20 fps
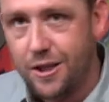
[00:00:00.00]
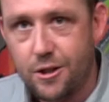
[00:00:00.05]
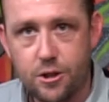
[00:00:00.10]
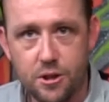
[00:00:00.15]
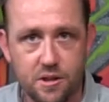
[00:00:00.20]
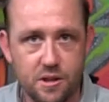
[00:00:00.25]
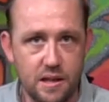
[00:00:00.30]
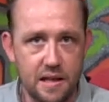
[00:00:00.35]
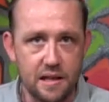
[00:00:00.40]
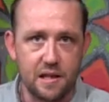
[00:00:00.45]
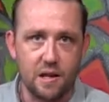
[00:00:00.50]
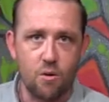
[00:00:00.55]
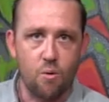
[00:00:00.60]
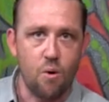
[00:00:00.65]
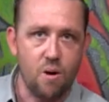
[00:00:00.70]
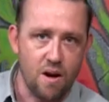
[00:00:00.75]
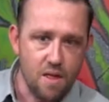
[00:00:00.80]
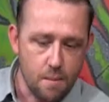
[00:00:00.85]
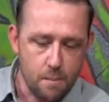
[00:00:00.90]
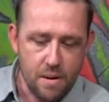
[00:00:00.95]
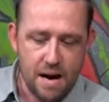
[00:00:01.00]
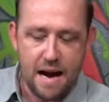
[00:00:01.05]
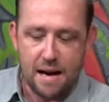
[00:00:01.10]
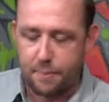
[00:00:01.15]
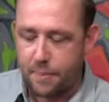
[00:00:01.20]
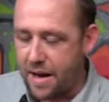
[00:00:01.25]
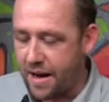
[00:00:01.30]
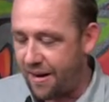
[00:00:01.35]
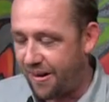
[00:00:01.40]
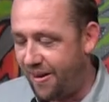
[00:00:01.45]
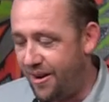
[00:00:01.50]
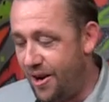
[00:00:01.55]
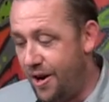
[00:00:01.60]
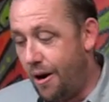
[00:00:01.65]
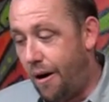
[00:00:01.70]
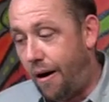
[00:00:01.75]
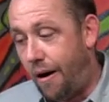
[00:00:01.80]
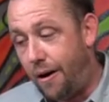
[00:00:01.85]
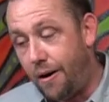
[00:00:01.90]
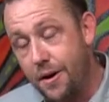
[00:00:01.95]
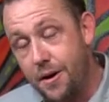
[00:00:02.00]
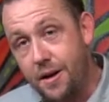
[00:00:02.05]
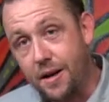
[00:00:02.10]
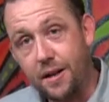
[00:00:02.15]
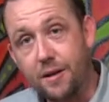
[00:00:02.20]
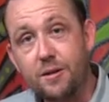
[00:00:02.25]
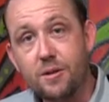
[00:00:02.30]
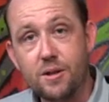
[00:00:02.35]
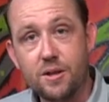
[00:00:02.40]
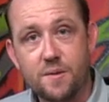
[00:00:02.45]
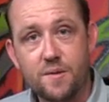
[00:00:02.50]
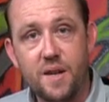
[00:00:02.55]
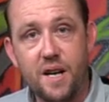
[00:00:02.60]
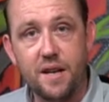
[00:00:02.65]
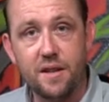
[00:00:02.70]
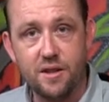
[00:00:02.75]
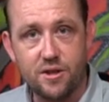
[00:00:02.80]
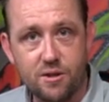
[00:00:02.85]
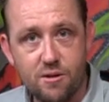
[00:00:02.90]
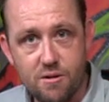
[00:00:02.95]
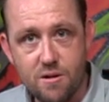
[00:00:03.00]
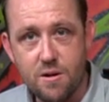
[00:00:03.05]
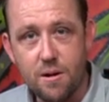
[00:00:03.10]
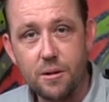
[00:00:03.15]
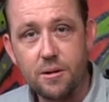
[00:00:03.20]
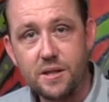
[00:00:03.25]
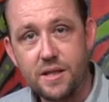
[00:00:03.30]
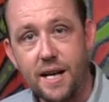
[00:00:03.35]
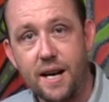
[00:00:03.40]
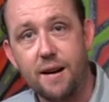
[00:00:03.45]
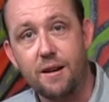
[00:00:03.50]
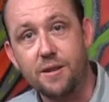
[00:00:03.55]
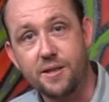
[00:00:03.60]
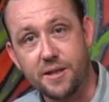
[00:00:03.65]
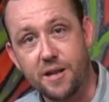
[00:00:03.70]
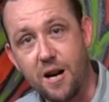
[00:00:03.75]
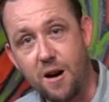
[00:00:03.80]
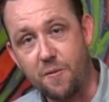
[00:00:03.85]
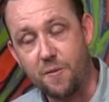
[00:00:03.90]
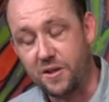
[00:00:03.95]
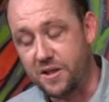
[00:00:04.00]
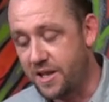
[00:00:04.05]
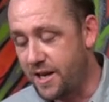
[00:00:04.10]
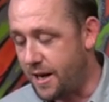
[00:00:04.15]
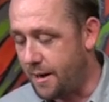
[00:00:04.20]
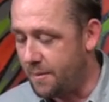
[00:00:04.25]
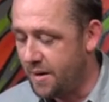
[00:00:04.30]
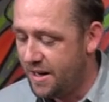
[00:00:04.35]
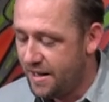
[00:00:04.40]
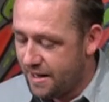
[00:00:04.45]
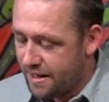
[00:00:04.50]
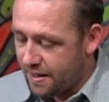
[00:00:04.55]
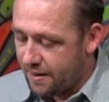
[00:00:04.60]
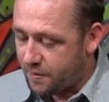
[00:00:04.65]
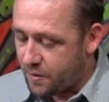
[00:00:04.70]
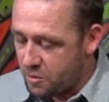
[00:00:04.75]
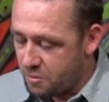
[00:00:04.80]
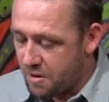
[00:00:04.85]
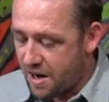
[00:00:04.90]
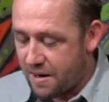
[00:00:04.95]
just like there were on the back panel. All you got to do is find the screws. Now, here's a careful tip. If you